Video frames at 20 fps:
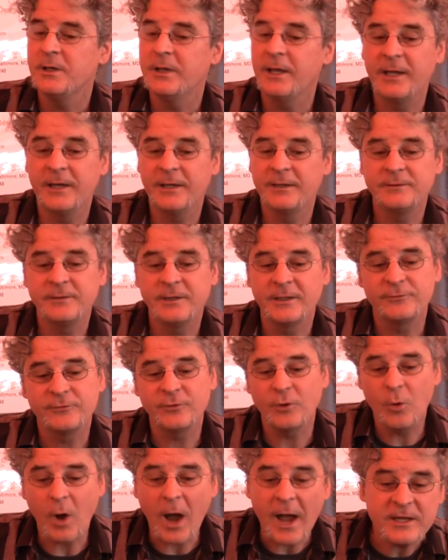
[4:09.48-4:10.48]
And
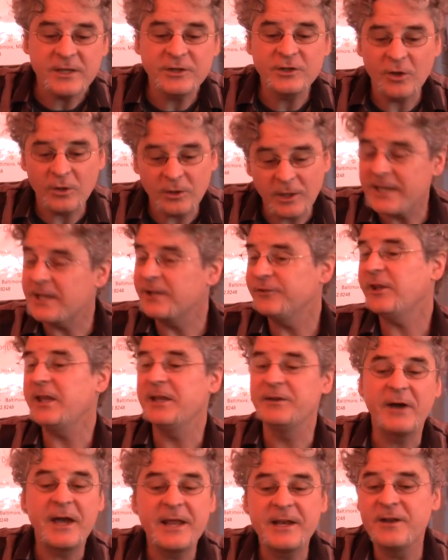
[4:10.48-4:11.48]
so I could, like I
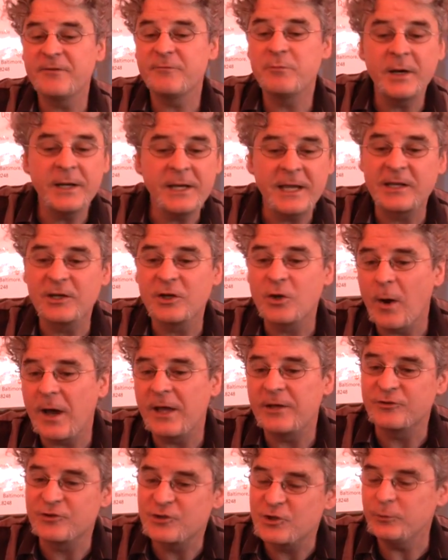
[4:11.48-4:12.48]
say, if I had enough money, I could go
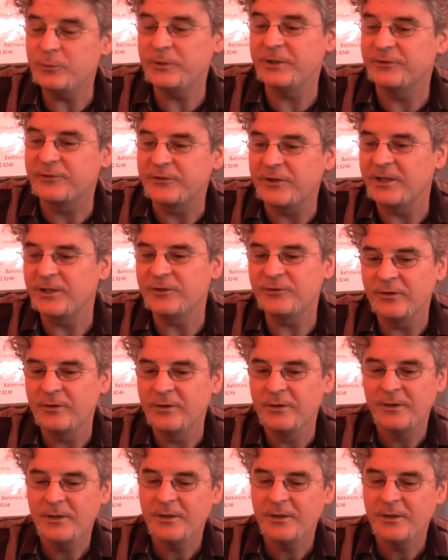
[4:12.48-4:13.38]
out and shoot these things.